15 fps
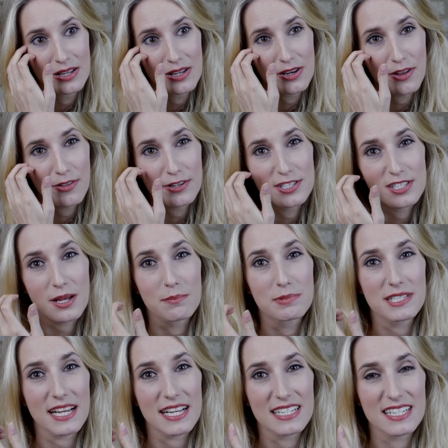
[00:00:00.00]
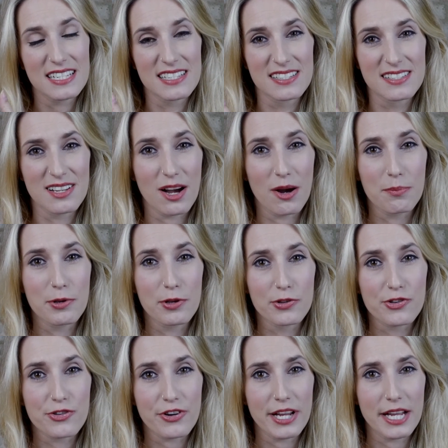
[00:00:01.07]
you know, the subject is up your
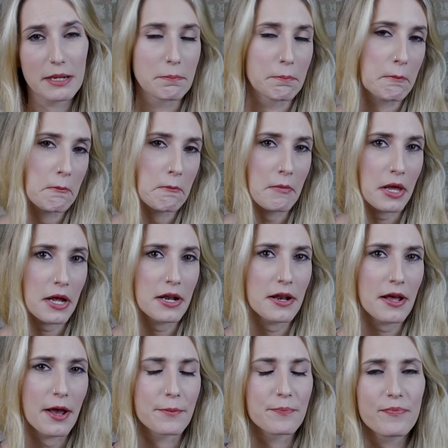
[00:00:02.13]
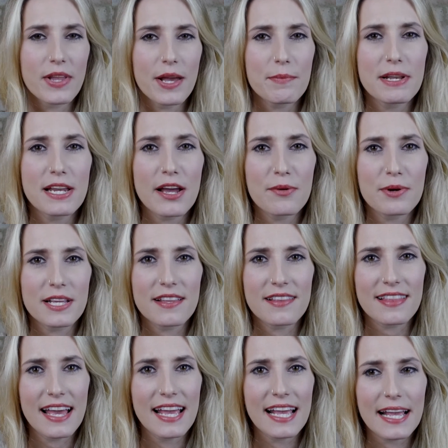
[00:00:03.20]
street? I don't know. Let me know what
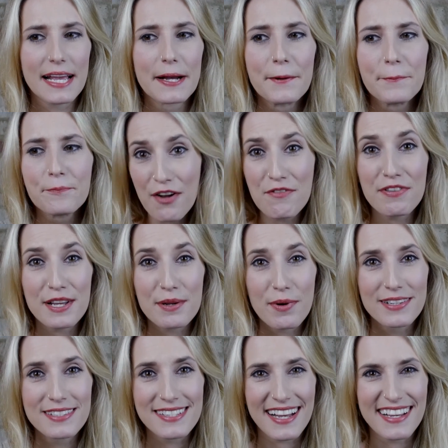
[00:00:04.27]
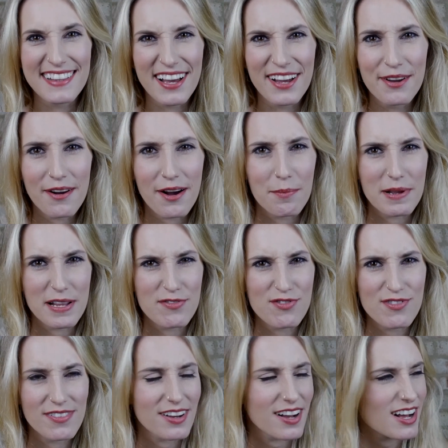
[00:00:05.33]
you think. Hopefully one day though
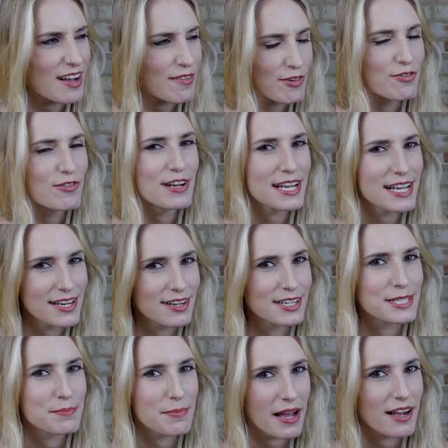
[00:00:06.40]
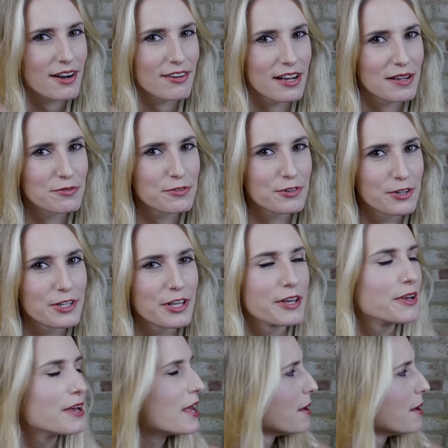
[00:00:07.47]
I'll have a really nice background for you.